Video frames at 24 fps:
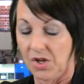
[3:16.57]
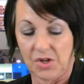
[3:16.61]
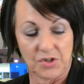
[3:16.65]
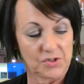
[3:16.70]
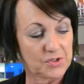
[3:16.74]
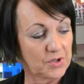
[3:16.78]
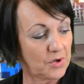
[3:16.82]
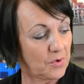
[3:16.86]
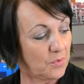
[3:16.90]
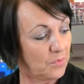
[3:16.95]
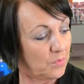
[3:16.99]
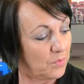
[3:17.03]

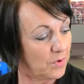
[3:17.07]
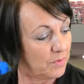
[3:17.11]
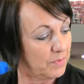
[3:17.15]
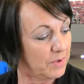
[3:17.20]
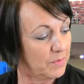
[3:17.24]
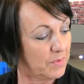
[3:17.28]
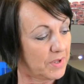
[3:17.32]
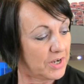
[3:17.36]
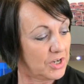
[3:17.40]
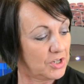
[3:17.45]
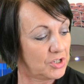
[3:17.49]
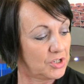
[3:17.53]
So what we
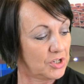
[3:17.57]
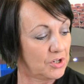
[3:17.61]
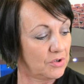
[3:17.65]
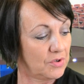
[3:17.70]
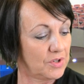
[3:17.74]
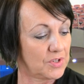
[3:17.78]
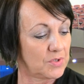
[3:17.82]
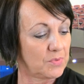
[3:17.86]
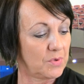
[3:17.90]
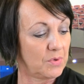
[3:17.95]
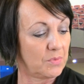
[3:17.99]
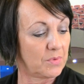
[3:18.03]
want to do
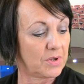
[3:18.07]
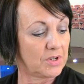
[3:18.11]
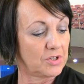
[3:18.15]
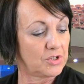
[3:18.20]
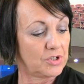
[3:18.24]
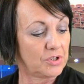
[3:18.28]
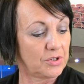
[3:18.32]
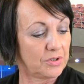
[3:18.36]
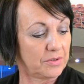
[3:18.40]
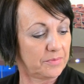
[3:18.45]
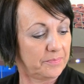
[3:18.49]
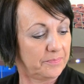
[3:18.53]
is we want
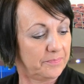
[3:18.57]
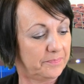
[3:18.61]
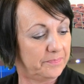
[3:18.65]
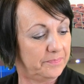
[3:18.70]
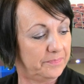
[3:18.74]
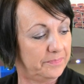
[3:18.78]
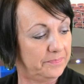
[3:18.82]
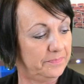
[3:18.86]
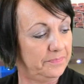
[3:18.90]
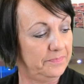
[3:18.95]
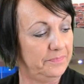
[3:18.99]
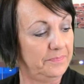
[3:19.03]
to
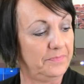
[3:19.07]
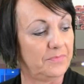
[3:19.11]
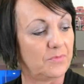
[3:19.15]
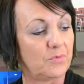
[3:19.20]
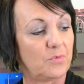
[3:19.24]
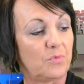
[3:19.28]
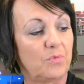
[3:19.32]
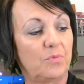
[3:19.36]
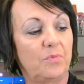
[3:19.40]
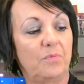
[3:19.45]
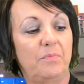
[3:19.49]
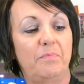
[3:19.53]

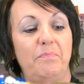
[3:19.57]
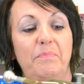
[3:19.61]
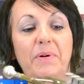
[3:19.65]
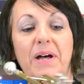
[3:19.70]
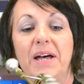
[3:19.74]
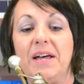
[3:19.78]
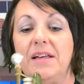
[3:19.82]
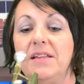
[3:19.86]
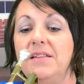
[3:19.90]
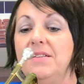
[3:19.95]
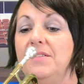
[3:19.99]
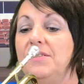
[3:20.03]

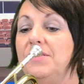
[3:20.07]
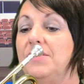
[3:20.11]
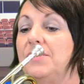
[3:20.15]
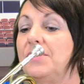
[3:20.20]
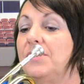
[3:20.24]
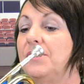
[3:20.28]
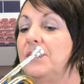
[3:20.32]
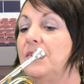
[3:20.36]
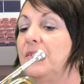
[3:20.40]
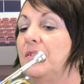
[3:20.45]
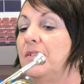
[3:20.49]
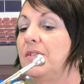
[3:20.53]

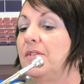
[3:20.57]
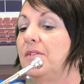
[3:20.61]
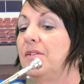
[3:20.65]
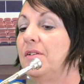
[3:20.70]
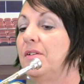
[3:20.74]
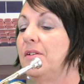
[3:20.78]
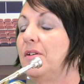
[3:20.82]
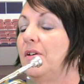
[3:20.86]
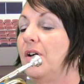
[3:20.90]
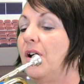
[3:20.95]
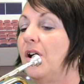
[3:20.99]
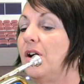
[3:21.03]
buzz
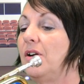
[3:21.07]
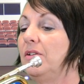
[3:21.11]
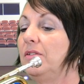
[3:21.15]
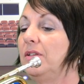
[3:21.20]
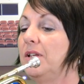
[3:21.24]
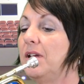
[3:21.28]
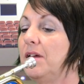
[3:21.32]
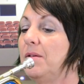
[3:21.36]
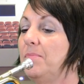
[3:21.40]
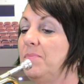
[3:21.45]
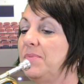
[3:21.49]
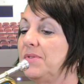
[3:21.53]
our
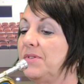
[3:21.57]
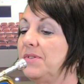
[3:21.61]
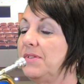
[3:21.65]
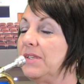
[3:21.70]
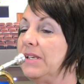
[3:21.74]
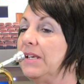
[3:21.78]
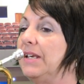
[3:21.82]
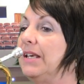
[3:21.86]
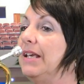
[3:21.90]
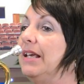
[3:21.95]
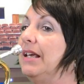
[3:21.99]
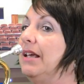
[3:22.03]

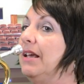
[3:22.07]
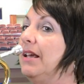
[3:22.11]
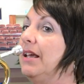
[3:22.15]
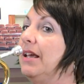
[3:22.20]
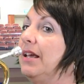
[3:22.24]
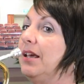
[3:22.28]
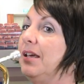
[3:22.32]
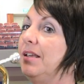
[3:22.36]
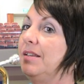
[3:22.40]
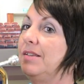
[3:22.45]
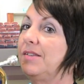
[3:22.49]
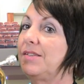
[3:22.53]
lips
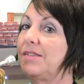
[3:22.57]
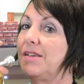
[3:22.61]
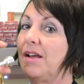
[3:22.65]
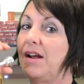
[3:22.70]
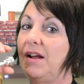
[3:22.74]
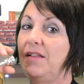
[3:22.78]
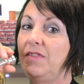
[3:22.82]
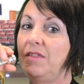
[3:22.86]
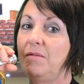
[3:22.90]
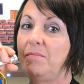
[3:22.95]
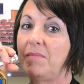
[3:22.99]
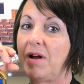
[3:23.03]

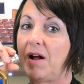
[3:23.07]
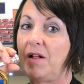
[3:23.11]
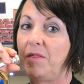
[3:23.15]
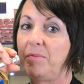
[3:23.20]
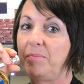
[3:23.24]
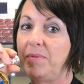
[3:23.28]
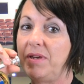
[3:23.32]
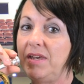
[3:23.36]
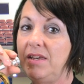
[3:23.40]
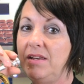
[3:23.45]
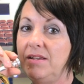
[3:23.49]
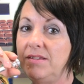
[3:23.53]
inside the
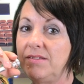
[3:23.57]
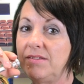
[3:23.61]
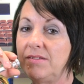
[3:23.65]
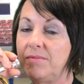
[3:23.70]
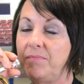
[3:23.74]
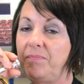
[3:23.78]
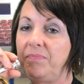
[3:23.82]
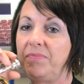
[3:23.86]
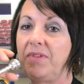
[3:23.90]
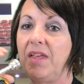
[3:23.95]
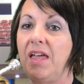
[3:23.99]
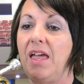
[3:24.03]
mouthpiece,
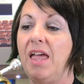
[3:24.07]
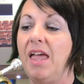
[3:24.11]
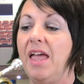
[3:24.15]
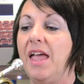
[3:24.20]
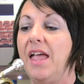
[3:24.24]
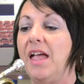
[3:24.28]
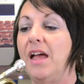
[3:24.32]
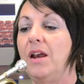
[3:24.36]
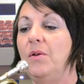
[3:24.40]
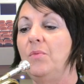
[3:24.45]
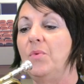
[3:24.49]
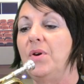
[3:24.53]

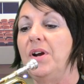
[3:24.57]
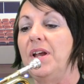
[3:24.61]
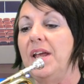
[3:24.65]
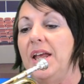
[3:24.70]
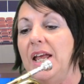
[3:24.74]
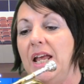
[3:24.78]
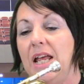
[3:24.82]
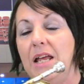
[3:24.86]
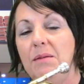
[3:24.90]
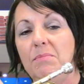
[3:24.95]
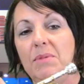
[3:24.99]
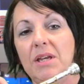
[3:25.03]
and we're
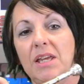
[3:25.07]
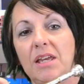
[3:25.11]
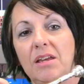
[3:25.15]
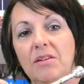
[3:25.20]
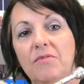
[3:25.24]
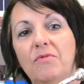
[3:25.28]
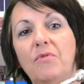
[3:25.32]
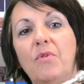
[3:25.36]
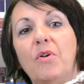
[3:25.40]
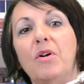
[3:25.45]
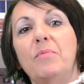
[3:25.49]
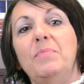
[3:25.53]
aiming
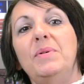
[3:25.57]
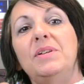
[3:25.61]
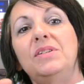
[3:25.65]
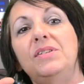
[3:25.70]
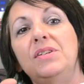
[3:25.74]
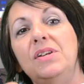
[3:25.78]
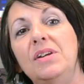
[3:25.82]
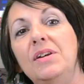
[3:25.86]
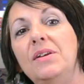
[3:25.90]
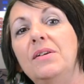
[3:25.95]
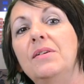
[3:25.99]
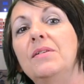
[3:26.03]
for a
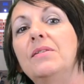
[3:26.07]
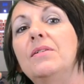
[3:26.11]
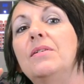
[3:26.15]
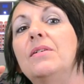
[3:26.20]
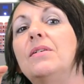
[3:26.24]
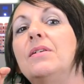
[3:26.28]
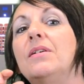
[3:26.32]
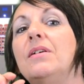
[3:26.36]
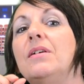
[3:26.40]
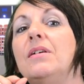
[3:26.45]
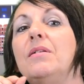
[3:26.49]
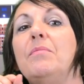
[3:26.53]

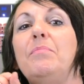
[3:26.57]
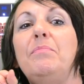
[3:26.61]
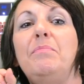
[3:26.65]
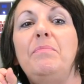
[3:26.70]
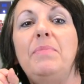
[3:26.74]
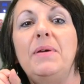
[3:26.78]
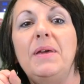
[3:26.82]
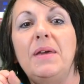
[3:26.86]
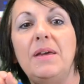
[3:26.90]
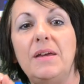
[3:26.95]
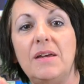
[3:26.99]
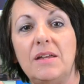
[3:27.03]
particular
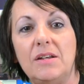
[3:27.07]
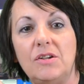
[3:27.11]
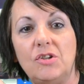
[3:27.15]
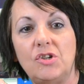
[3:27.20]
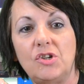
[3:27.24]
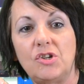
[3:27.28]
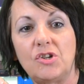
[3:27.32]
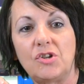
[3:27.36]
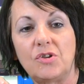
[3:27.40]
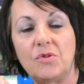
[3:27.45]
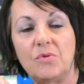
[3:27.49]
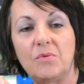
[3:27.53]

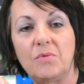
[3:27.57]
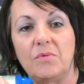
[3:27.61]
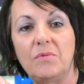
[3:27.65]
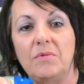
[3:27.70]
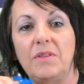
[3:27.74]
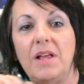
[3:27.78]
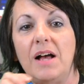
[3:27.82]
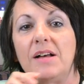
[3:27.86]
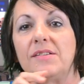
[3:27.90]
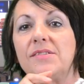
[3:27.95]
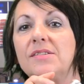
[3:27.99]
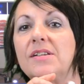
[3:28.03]
pitch.
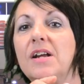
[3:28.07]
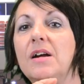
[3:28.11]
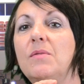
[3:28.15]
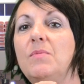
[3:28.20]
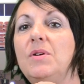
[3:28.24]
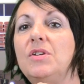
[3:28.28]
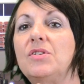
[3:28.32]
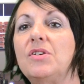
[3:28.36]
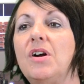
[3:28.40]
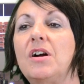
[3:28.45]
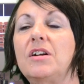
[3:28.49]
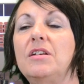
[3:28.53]
Last time
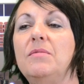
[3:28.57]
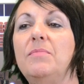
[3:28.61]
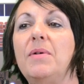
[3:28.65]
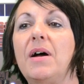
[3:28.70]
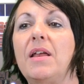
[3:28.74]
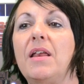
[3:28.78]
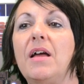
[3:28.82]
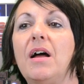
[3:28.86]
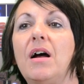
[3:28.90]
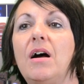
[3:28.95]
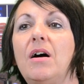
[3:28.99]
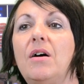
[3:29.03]
we talked
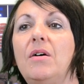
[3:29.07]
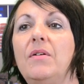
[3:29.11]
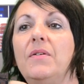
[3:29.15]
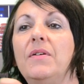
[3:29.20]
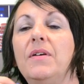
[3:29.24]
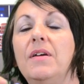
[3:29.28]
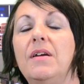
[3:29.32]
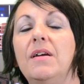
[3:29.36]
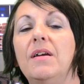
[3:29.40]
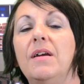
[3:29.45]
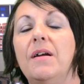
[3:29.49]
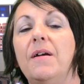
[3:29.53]
about how
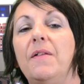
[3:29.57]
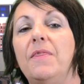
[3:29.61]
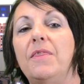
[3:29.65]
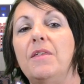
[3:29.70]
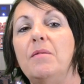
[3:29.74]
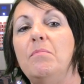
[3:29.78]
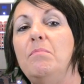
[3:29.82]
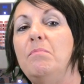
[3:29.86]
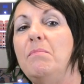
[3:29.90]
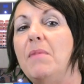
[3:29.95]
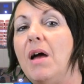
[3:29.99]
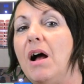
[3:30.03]

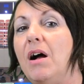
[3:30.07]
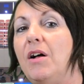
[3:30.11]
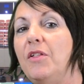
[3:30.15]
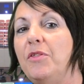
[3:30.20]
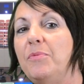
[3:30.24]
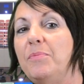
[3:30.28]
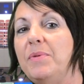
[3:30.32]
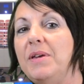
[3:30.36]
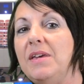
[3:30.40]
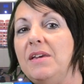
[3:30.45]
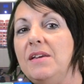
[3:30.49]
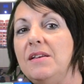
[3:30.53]
the
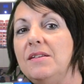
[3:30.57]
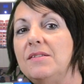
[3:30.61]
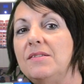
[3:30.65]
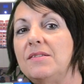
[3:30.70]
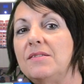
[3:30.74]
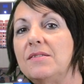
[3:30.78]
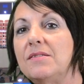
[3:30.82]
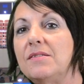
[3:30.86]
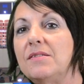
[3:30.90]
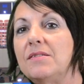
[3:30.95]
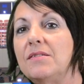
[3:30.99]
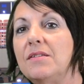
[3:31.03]

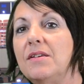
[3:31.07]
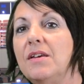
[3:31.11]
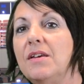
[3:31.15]
mouthpiece